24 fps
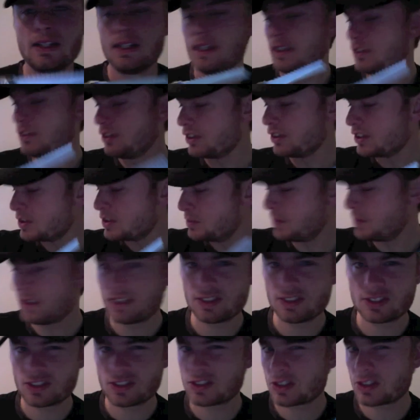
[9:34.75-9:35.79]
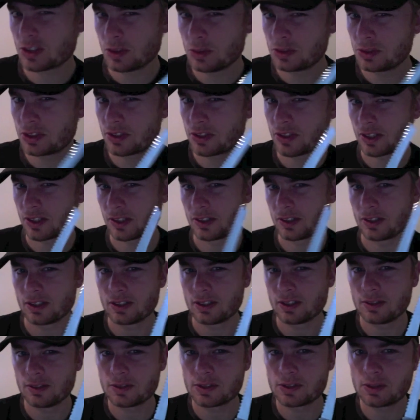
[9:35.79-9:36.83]
Not as big as a Soldier though. I
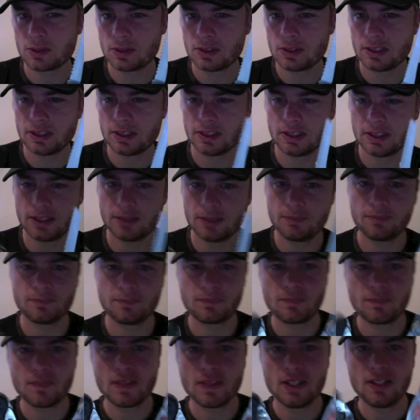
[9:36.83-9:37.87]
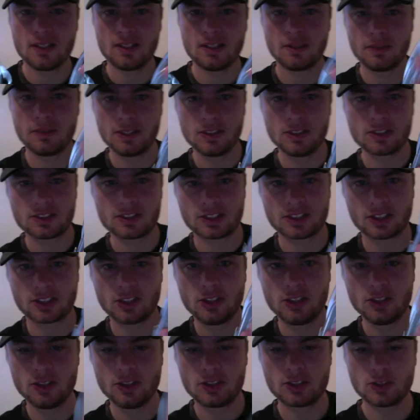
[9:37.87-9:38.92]
was quite, it looks like a
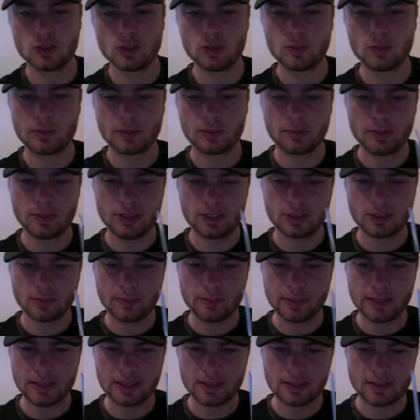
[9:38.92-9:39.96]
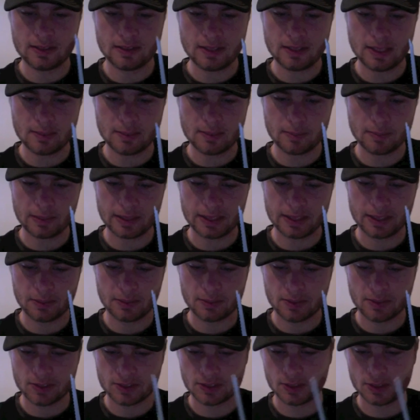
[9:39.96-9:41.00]
huge tool, but when you compare that blade with
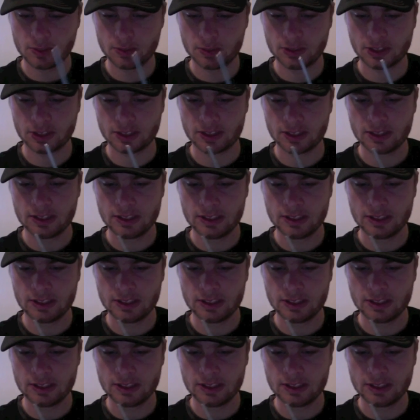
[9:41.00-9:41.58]
the Soldier,